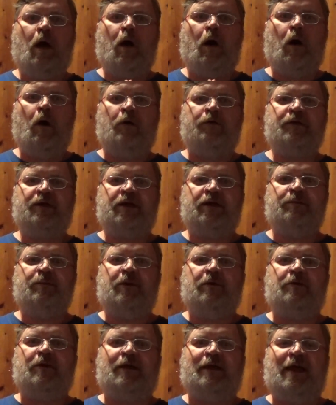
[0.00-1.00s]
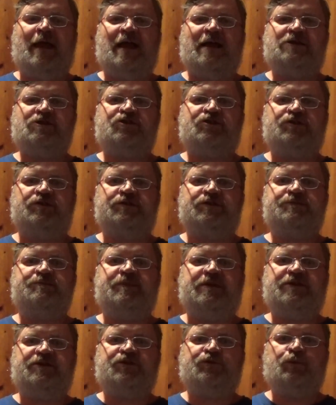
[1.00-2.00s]
all the communications
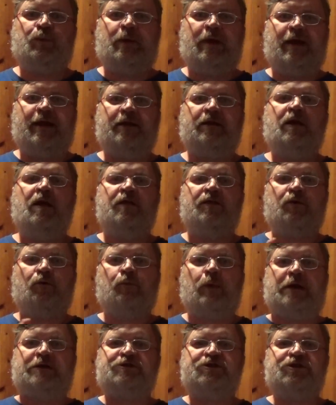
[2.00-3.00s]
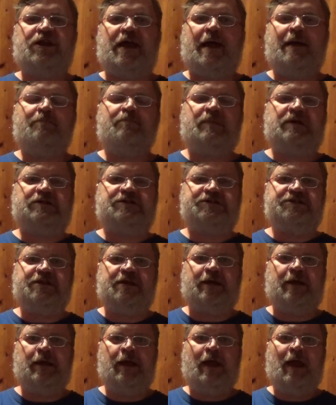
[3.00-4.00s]
between the Russian
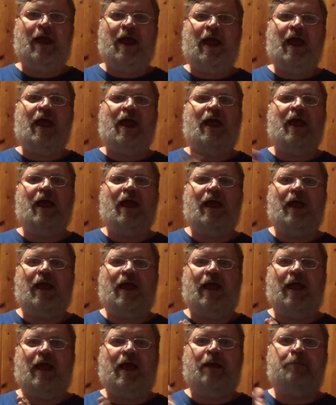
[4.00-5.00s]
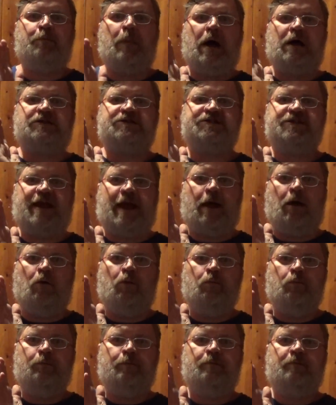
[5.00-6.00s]
embassy and Moscow.
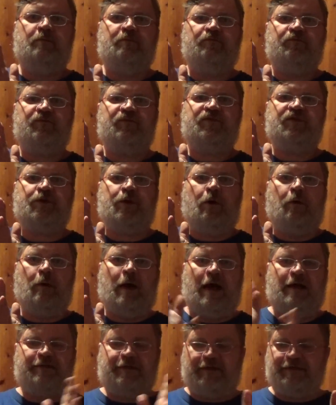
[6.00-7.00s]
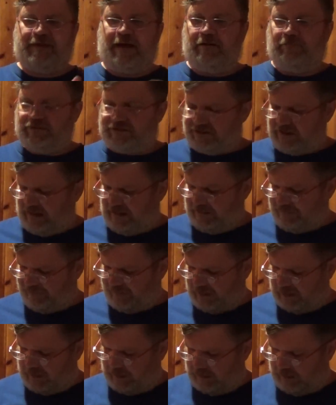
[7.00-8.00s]
So I thought that was kind of
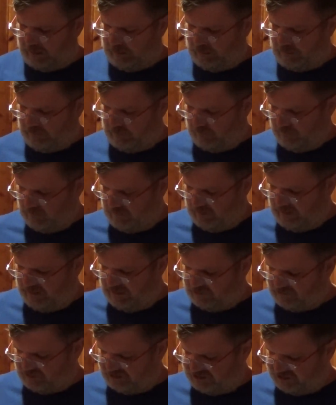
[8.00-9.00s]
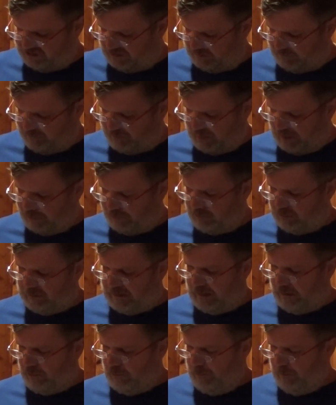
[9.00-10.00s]
an interesting
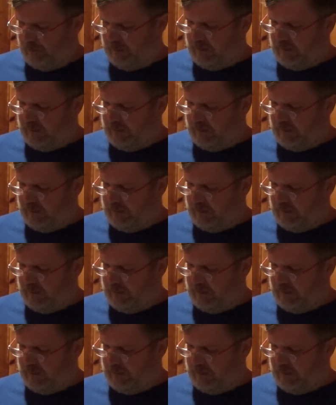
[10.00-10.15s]
parallel.